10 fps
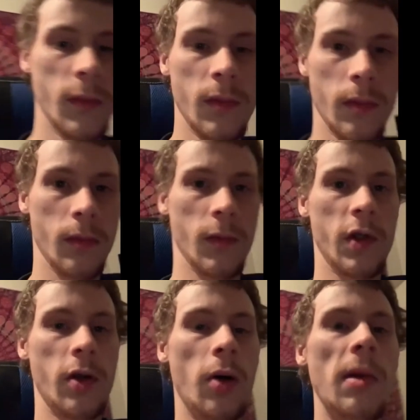time.
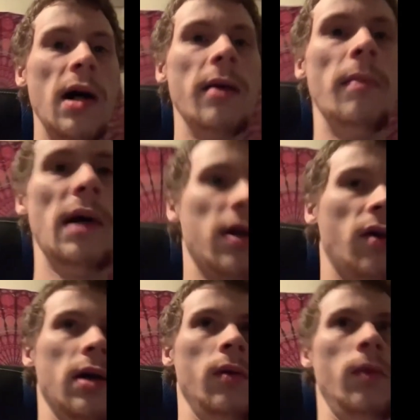Don't mind the
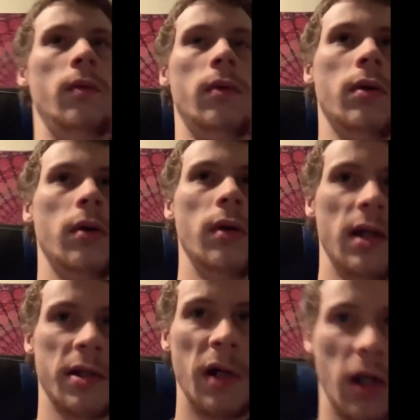background.
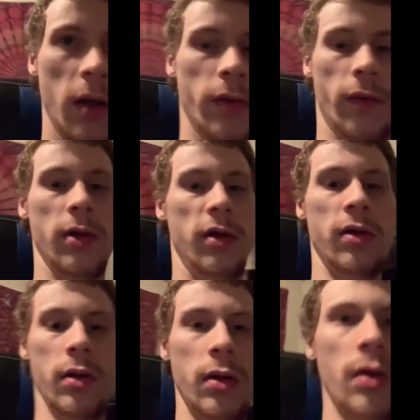That's my girlfriend.
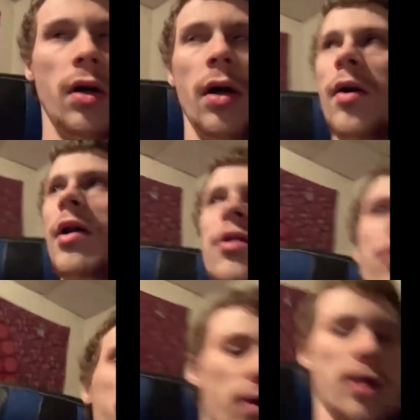I already told
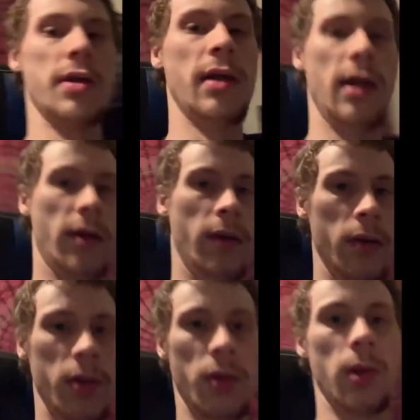you what I was taking
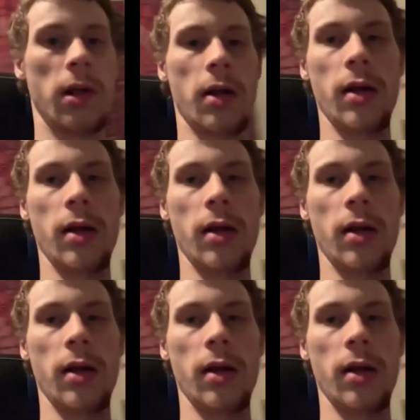to work.